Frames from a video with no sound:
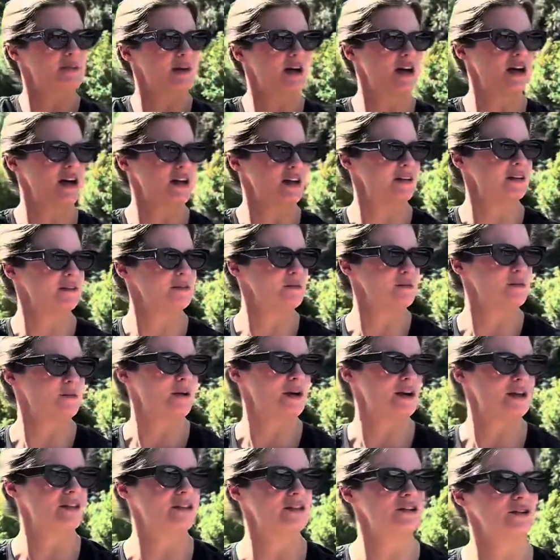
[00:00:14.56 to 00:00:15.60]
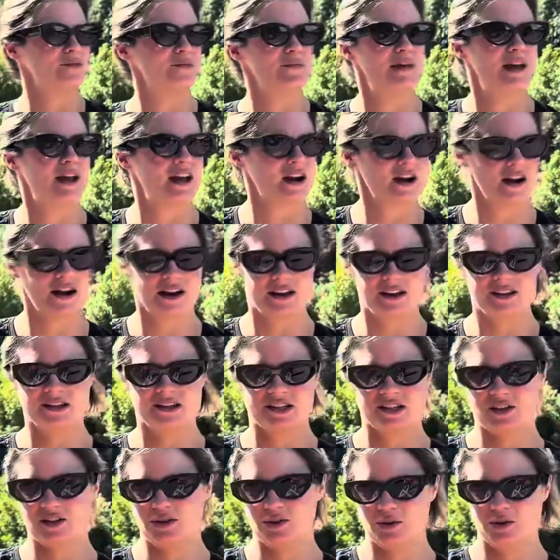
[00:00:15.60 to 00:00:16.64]
but when you're married
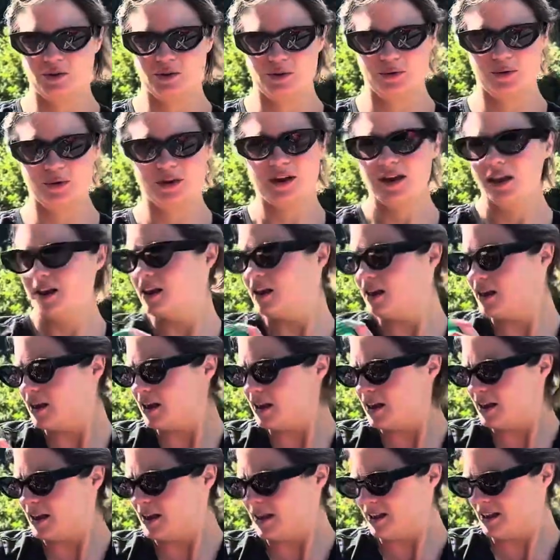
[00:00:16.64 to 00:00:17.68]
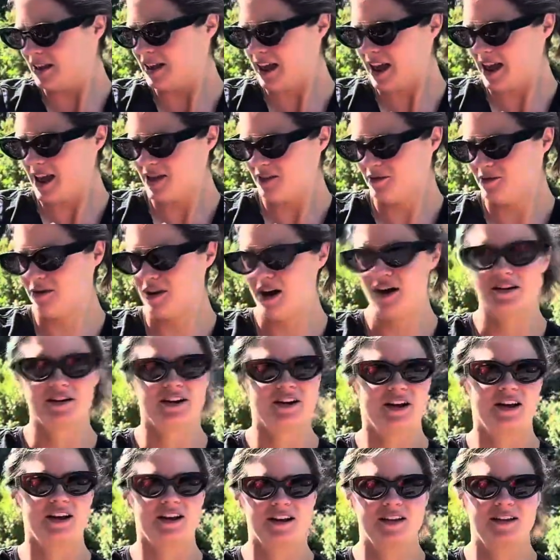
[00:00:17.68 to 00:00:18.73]
to a
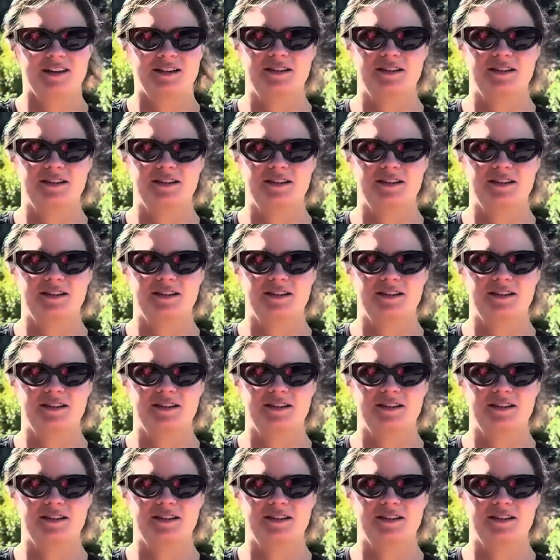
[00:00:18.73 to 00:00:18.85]
runner,